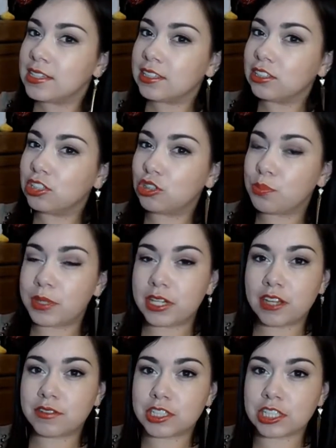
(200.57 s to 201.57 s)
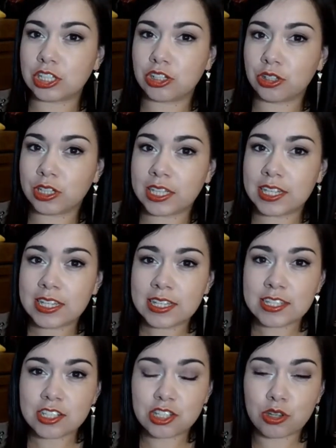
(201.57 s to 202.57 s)
little bit of security,
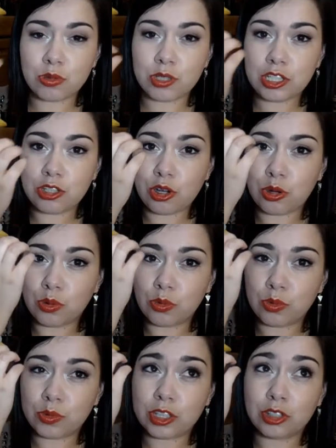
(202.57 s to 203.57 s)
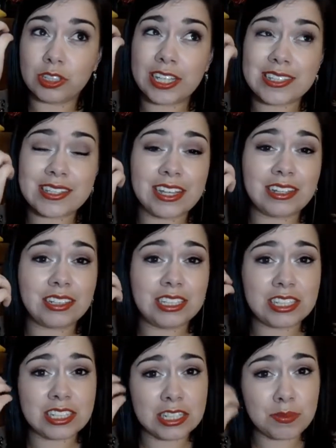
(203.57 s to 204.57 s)
so you know, they're less likely
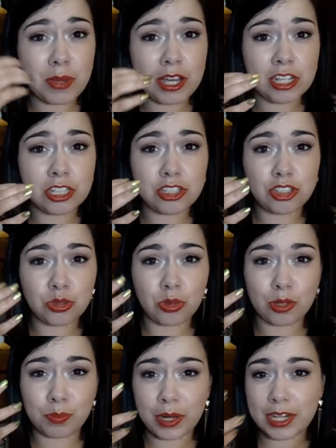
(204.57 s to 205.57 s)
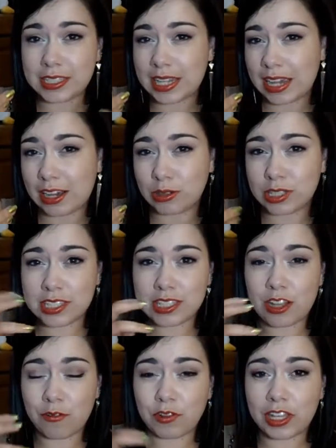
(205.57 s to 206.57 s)
to smudge or break down and
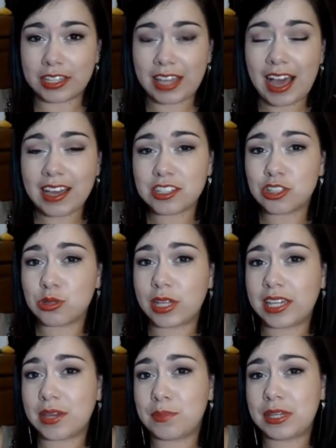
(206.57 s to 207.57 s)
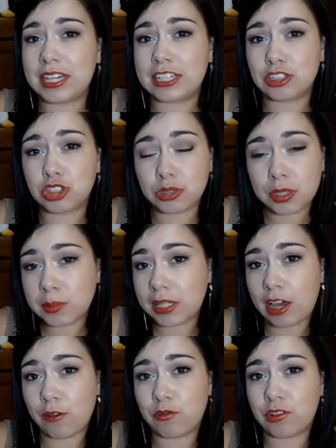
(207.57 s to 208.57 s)
stuff like that, so they can be extremely
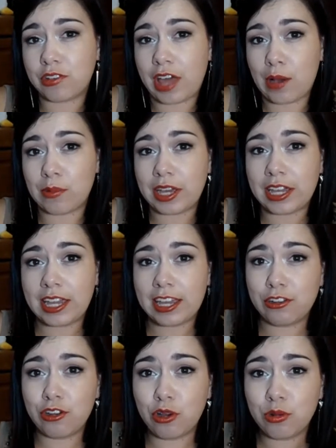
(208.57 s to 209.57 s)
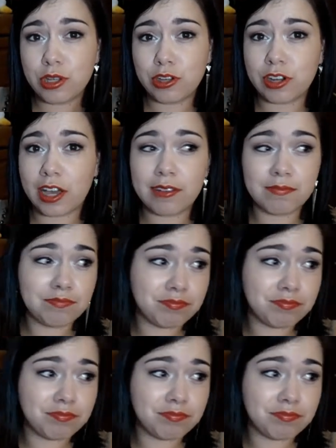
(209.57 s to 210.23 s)
helpful in that way. And no, you're not